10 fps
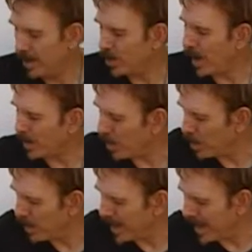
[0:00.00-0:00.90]
So I wrote
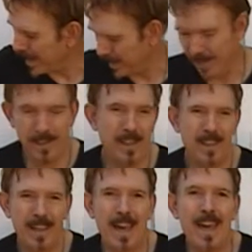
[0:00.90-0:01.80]
him again.
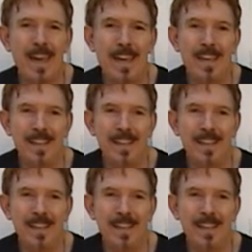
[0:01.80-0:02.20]
Hey,